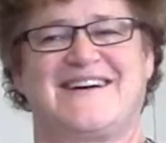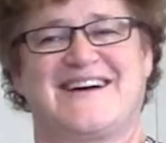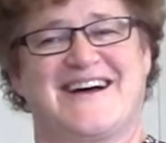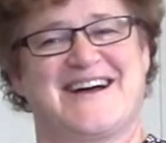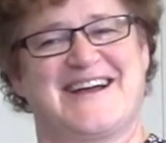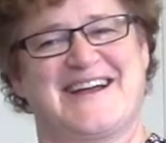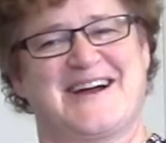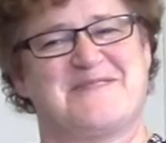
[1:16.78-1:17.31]

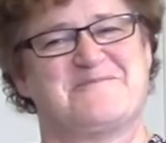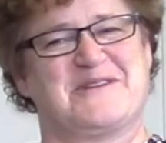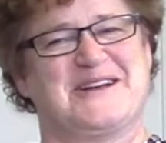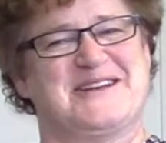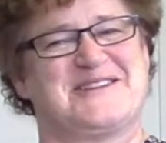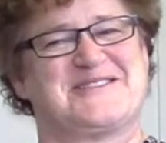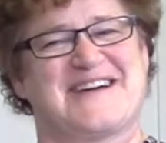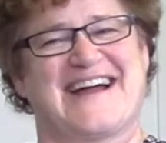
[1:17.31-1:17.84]
Hi, I'm
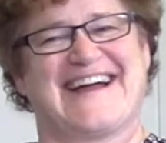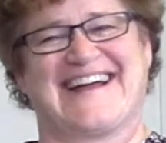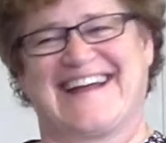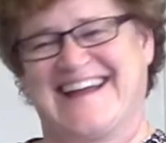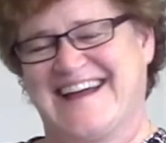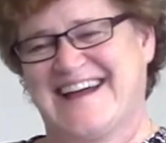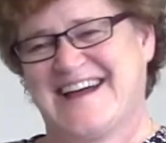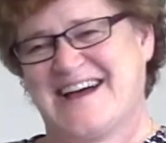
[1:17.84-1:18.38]
Wendy Craig.
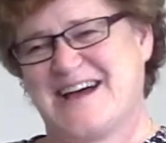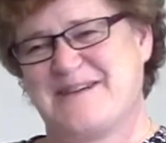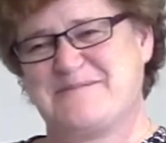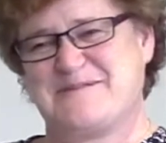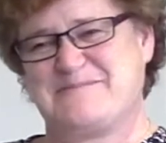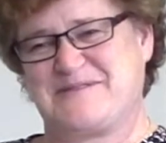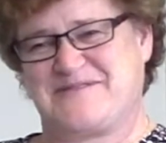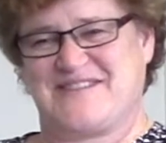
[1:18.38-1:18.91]
I'm
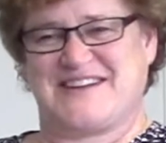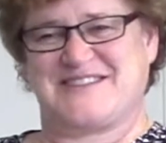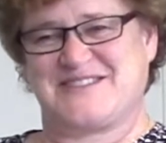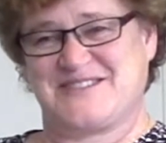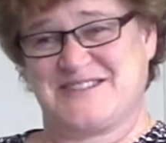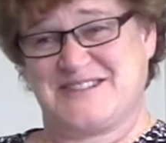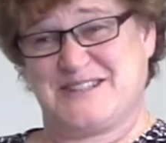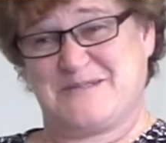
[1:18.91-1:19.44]
a
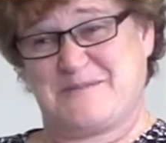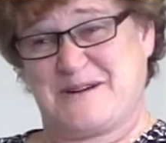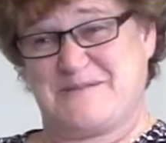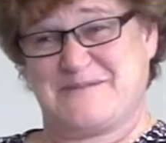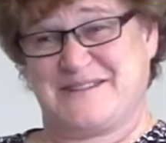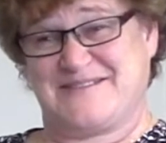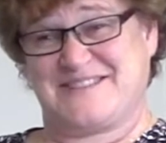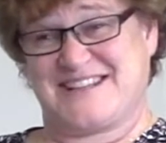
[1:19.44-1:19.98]
professor in the
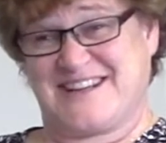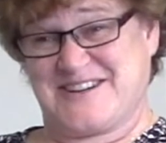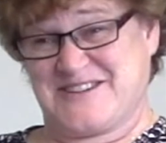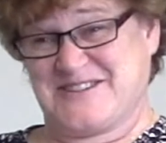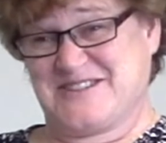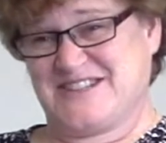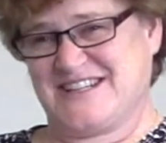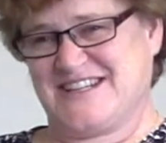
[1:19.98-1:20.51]
Department of
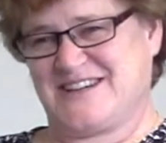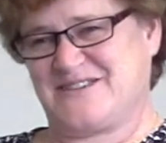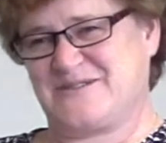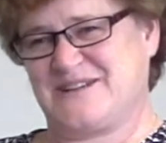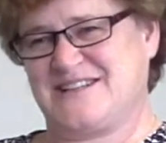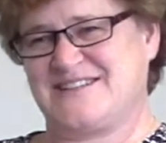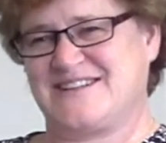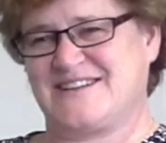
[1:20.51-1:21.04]
Psychology at
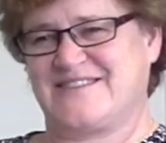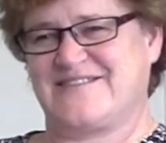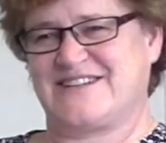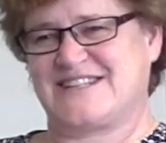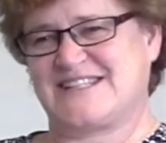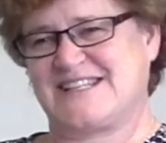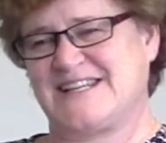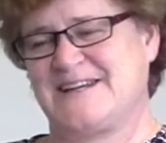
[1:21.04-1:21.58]
Queen's
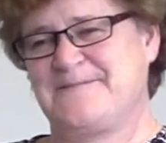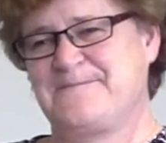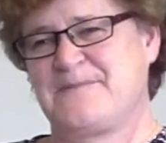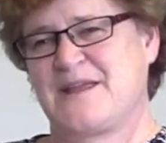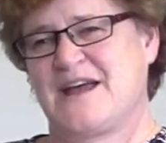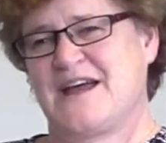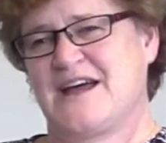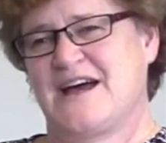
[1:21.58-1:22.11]
University.
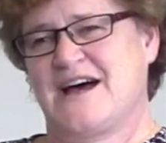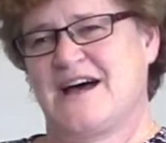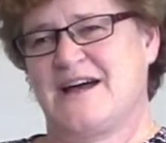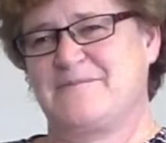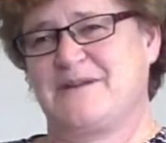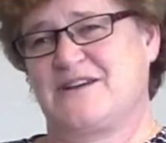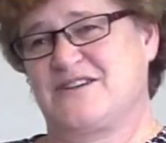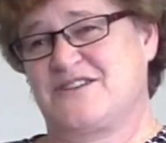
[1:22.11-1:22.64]

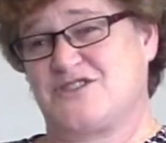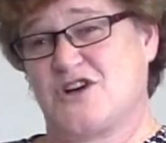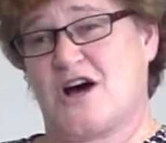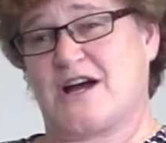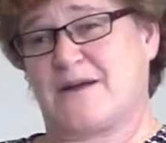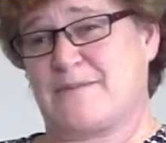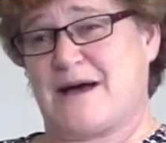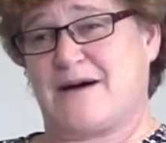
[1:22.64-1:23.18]
I'm here to
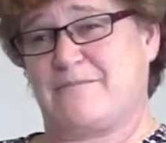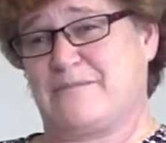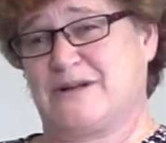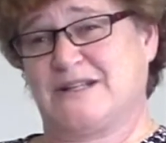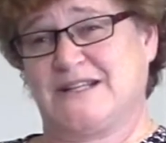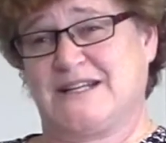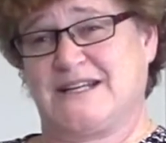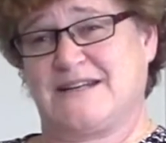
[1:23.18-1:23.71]
talk about
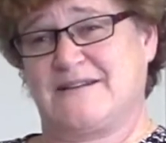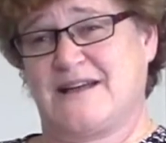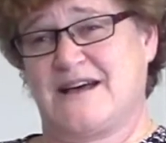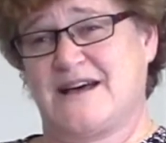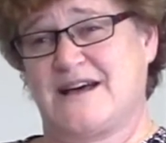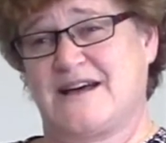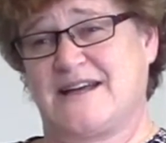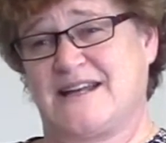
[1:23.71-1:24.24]
bullying,
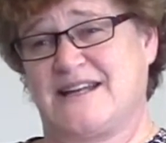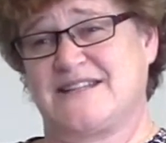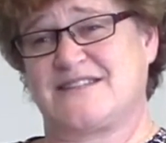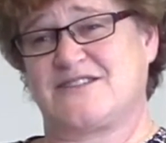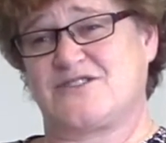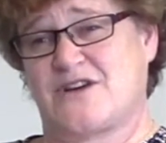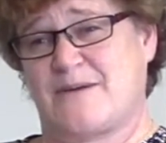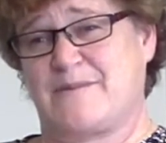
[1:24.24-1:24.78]
and it's
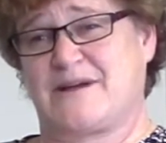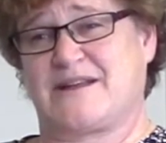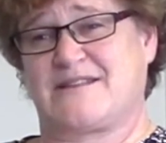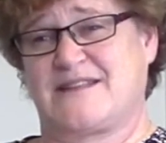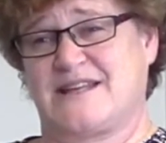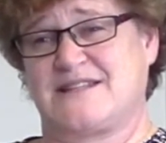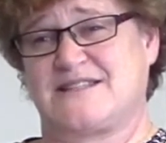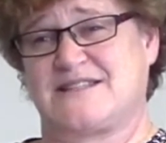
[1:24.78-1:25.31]
a topic
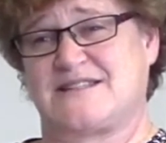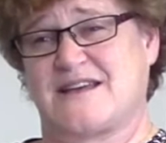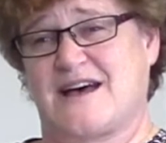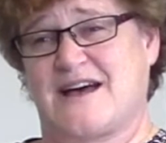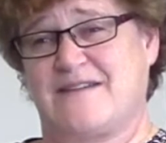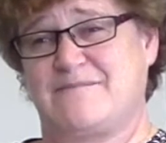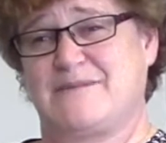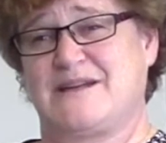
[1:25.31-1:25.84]
that
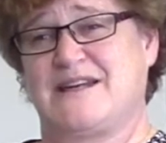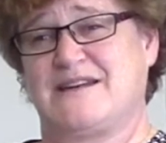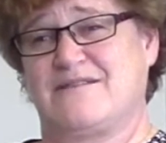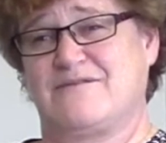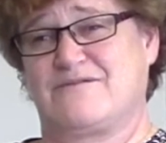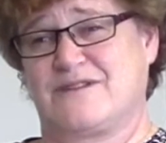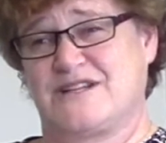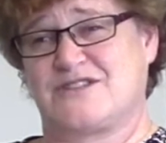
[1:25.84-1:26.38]
I've
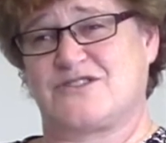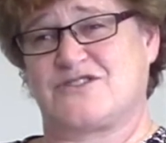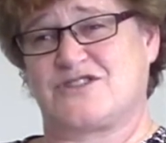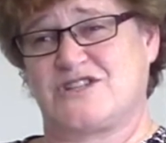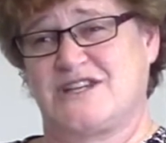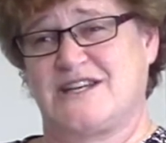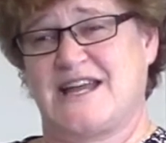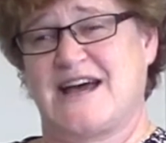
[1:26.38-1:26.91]
been
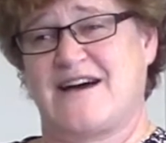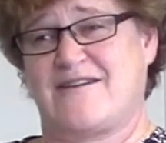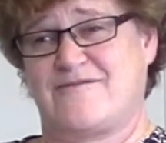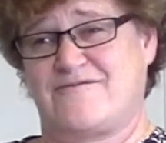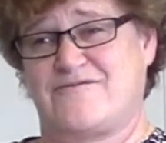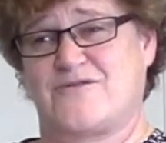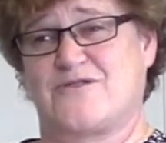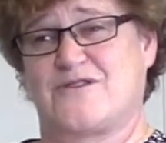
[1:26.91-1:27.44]
researching now
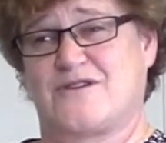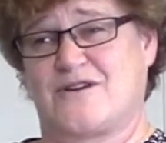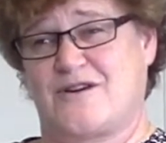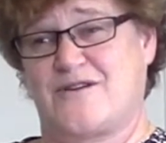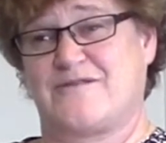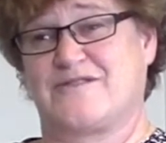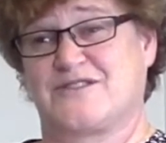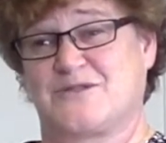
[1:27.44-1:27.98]
for
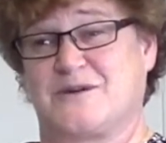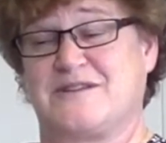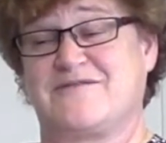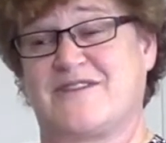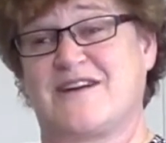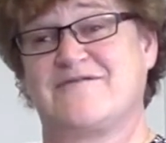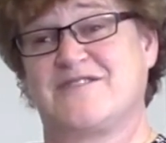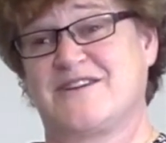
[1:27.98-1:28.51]
over
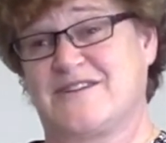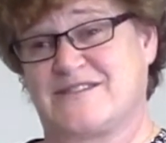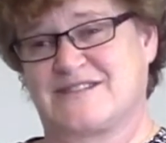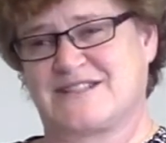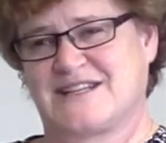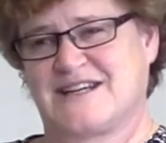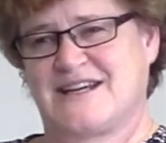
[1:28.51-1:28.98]
25 years.